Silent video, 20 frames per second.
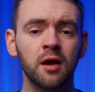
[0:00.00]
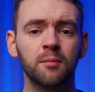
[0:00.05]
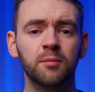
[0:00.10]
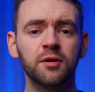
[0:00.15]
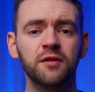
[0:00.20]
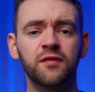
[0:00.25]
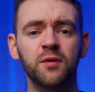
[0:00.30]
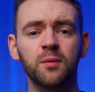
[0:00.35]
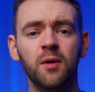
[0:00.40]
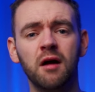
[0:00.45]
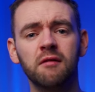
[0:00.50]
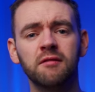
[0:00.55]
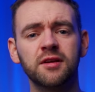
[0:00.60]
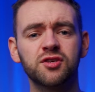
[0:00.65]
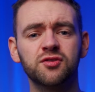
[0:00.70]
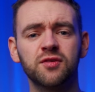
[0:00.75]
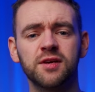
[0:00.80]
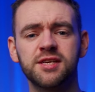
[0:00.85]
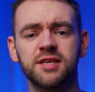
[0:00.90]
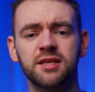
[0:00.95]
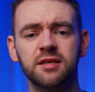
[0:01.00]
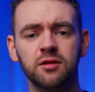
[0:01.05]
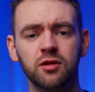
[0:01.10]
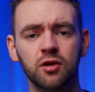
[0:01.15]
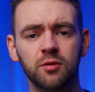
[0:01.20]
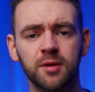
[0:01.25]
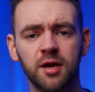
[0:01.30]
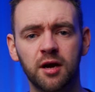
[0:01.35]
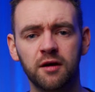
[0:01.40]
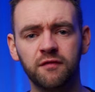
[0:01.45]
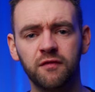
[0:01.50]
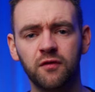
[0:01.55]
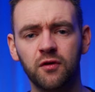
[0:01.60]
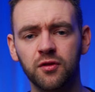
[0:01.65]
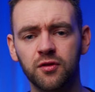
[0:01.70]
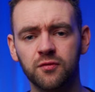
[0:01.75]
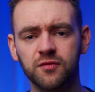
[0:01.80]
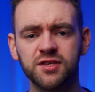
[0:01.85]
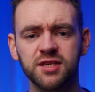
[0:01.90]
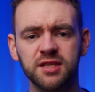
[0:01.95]
But if you are interested in Luminar
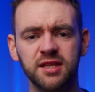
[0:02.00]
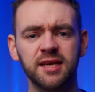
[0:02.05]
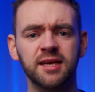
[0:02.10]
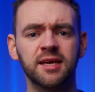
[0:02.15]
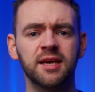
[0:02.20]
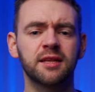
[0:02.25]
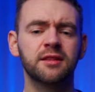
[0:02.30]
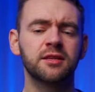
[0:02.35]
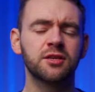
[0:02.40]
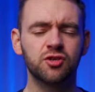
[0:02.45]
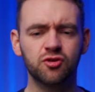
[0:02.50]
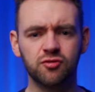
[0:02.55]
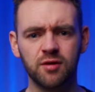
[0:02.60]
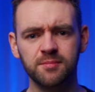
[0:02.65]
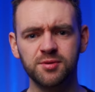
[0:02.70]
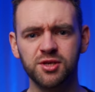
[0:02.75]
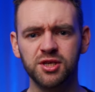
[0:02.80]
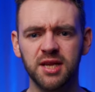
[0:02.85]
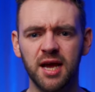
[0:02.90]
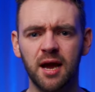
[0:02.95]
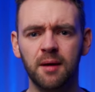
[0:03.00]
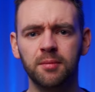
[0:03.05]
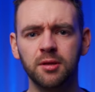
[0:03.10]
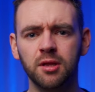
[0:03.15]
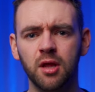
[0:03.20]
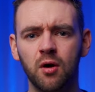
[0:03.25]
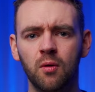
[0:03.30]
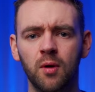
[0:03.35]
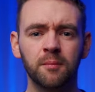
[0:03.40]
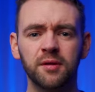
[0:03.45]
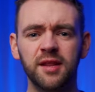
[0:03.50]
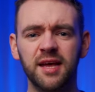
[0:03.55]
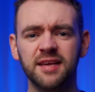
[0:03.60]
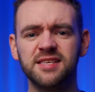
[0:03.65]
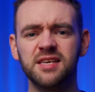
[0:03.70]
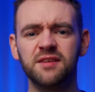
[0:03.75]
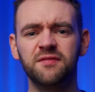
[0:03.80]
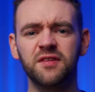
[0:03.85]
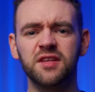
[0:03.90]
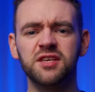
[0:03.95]
4, there is a link in the description down below. But
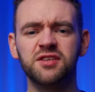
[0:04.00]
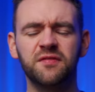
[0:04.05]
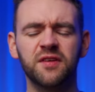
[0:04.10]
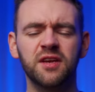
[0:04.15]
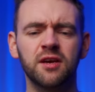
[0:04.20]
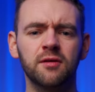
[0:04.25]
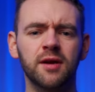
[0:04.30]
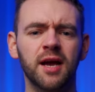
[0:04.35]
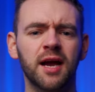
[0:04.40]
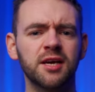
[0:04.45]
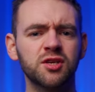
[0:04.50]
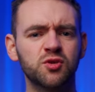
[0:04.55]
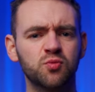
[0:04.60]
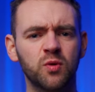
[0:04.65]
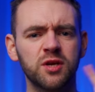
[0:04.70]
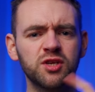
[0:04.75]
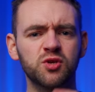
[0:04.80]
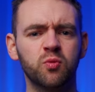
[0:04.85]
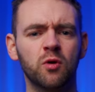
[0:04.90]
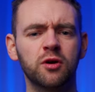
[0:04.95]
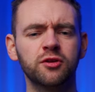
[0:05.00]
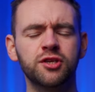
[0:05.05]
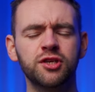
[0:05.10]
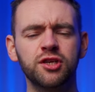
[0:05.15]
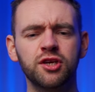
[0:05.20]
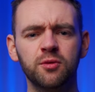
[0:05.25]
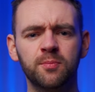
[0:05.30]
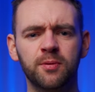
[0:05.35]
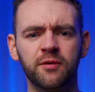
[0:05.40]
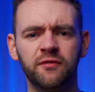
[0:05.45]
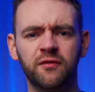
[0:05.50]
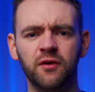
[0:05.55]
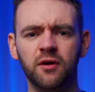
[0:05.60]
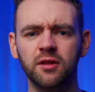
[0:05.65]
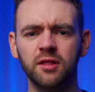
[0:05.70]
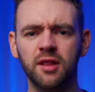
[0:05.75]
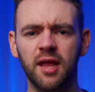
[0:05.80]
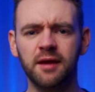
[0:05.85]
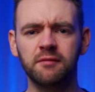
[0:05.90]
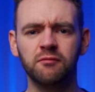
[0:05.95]
that's it for this video, guys. Which one do you
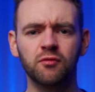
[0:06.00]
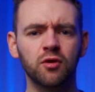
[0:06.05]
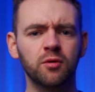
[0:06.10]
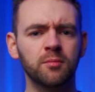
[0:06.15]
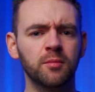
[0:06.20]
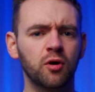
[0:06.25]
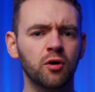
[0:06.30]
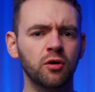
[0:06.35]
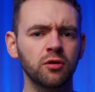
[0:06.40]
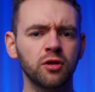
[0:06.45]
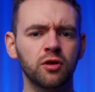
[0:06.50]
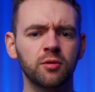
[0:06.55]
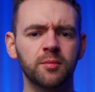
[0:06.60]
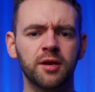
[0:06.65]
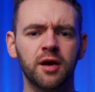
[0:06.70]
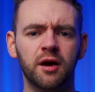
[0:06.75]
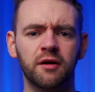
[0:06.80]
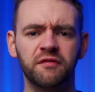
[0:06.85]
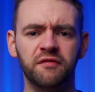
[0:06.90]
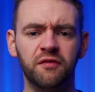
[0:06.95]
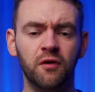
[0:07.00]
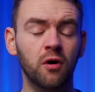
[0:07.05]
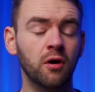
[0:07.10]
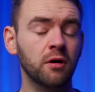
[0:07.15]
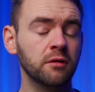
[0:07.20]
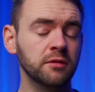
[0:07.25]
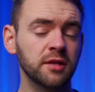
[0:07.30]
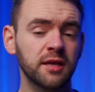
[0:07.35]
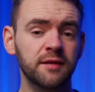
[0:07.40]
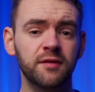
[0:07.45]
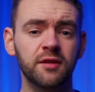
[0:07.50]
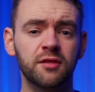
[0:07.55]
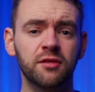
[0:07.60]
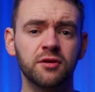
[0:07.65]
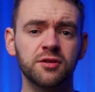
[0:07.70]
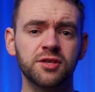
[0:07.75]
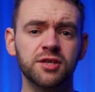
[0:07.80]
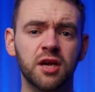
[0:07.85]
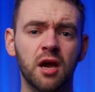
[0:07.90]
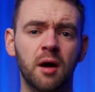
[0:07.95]
prefer, Lightroom or Luminar 4? Leave your
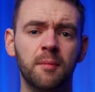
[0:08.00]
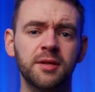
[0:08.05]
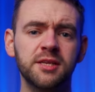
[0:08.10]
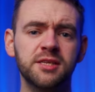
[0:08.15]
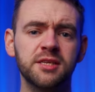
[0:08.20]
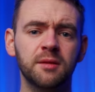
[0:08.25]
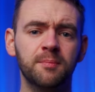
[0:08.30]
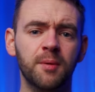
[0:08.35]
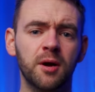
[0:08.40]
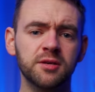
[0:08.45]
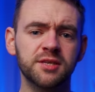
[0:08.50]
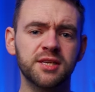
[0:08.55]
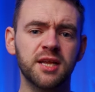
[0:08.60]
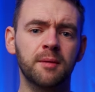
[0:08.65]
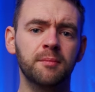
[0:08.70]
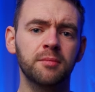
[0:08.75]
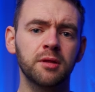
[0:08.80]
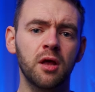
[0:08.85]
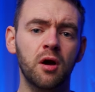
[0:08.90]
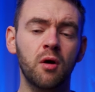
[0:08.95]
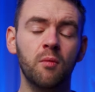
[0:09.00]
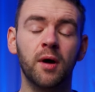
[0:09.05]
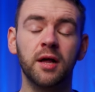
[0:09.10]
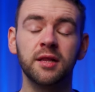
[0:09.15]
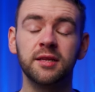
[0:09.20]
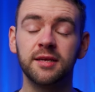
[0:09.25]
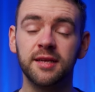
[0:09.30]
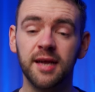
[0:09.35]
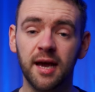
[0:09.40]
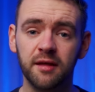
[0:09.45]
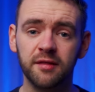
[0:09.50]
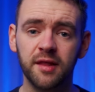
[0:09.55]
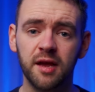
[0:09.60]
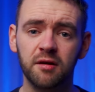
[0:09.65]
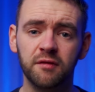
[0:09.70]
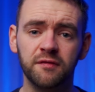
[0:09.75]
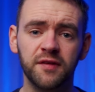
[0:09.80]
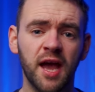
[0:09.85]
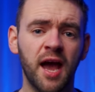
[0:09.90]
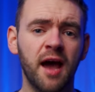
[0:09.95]
thoughts and comments in the box down below. While you're down
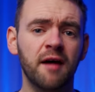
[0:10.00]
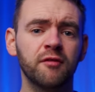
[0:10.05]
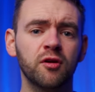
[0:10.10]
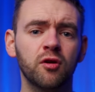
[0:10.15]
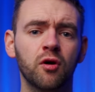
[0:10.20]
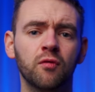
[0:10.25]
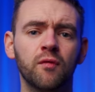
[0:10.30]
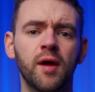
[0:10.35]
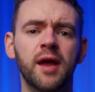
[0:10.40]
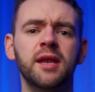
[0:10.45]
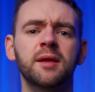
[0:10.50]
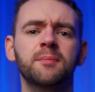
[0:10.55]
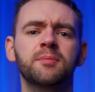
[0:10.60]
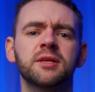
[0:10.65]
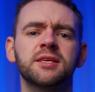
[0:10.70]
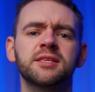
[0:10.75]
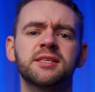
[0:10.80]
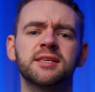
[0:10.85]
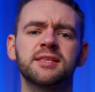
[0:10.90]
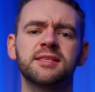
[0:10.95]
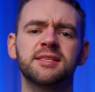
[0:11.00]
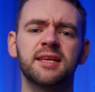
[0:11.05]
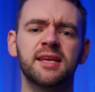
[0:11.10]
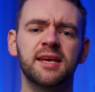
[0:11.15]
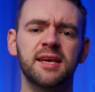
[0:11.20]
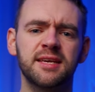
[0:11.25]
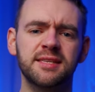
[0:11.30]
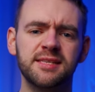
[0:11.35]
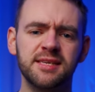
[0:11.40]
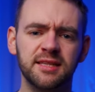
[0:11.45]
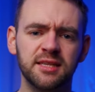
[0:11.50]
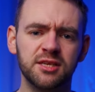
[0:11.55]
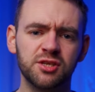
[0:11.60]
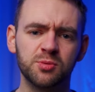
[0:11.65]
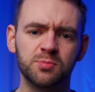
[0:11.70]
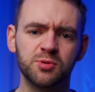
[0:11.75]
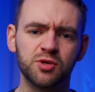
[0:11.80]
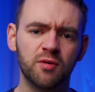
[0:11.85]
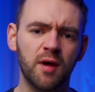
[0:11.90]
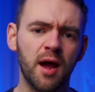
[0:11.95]
there, if you haven't already, please consider hitting the
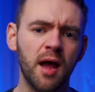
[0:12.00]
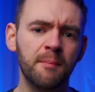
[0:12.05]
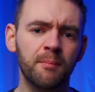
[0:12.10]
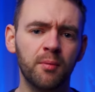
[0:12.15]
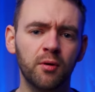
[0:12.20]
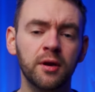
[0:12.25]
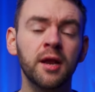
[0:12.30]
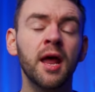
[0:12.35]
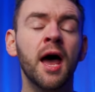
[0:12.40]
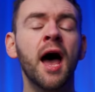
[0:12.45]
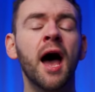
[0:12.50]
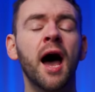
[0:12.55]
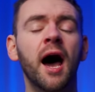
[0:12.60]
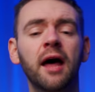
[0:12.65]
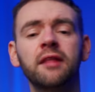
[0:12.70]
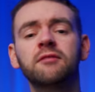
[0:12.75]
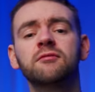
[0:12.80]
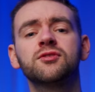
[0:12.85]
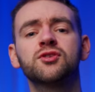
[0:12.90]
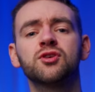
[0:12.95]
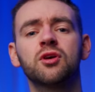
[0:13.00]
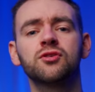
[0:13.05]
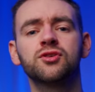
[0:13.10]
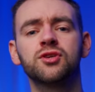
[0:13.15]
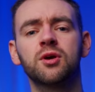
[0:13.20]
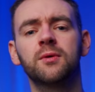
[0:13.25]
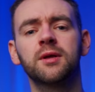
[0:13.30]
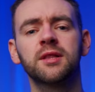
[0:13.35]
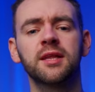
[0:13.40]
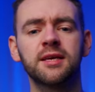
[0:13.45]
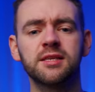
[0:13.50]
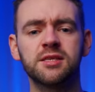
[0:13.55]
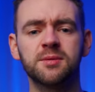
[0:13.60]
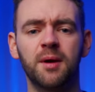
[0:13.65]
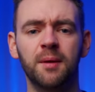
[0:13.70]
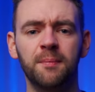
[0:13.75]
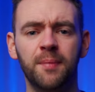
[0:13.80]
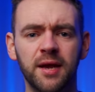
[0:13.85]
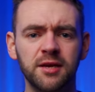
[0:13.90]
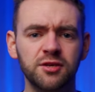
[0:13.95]
subscribe button. And there is also a link to
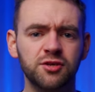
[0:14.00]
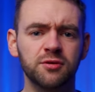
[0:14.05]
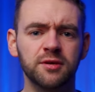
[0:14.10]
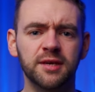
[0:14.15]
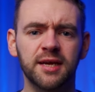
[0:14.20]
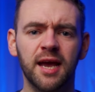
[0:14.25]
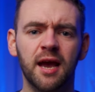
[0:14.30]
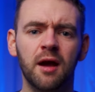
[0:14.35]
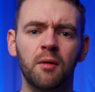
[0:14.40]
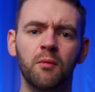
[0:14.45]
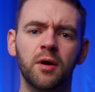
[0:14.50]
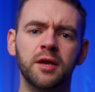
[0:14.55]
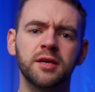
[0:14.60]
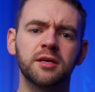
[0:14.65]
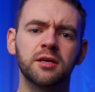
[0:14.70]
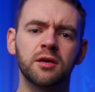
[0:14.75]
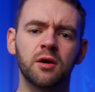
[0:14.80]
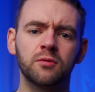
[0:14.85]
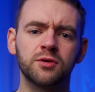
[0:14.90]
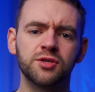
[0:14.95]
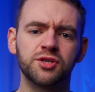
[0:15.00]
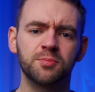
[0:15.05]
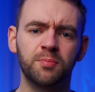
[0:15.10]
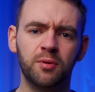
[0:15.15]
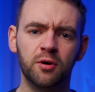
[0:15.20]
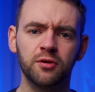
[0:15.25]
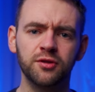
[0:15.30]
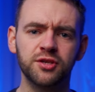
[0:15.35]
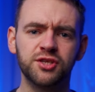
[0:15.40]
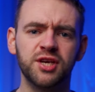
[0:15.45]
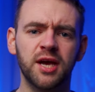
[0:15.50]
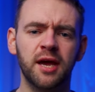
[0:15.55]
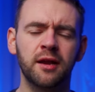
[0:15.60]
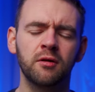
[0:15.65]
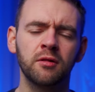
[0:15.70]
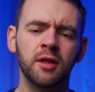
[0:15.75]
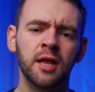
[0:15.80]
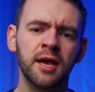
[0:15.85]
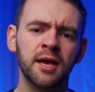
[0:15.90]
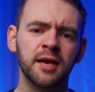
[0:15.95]
my Patreon account where you can go and support the
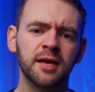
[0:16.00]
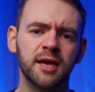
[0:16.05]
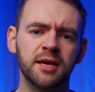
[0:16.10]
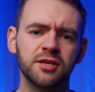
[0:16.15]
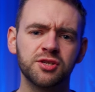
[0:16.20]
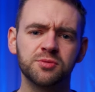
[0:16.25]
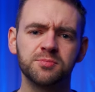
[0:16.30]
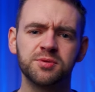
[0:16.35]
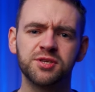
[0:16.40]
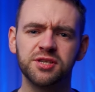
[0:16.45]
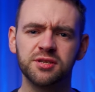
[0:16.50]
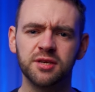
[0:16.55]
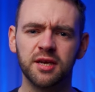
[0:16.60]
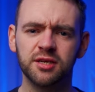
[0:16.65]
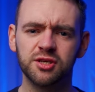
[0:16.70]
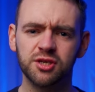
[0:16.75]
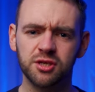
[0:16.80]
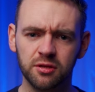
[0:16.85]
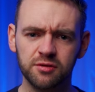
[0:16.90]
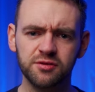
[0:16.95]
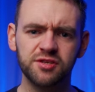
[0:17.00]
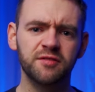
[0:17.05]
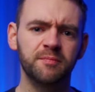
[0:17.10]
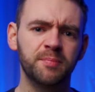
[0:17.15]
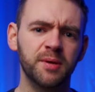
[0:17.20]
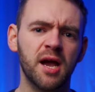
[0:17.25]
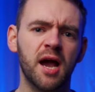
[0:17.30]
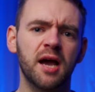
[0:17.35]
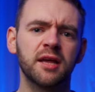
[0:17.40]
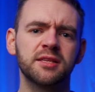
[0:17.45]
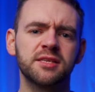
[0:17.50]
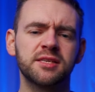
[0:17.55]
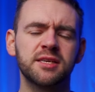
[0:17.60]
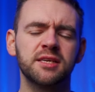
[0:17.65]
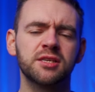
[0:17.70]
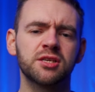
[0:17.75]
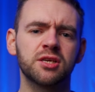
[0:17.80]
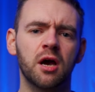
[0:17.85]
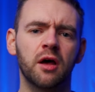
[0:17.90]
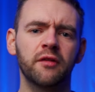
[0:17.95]
channel, get some exclusive
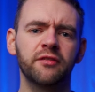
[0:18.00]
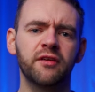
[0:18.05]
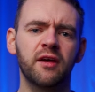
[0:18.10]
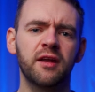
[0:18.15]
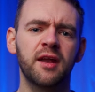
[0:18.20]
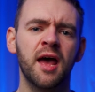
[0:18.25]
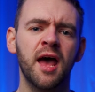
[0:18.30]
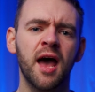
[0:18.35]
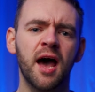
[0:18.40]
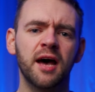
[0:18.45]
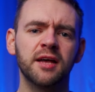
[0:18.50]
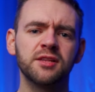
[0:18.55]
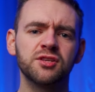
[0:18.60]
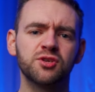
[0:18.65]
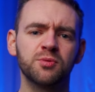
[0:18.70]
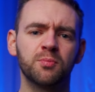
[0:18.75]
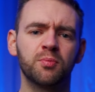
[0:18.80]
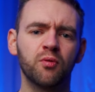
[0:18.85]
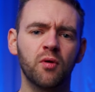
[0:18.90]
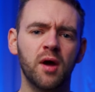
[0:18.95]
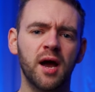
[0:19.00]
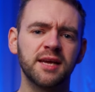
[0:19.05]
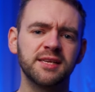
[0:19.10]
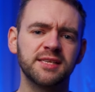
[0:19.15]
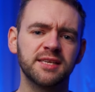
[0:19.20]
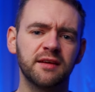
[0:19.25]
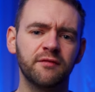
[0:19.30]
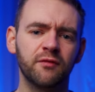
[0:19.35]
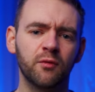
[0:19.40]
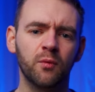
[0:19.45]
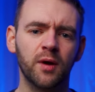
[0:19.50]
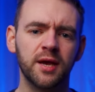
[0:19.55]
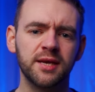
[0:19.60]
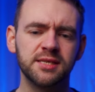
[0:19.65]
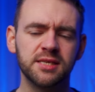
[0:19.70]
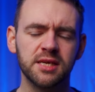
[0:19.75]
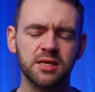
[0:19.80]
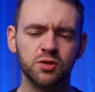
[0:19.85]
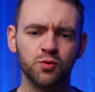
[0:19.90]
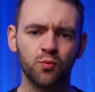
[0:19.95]
behind-the-scenes content, and some prize
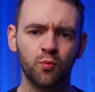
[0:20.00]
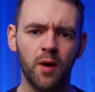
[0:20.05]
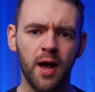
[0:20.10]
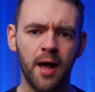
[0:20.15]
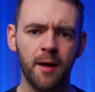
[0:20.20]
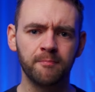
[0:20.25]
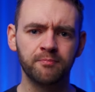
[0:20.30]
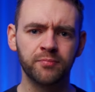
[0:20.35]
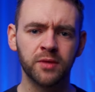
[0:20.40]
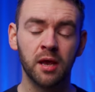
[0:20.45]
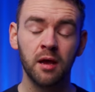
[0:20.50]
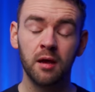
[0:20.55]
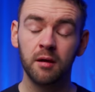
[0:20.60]
giveaways as well.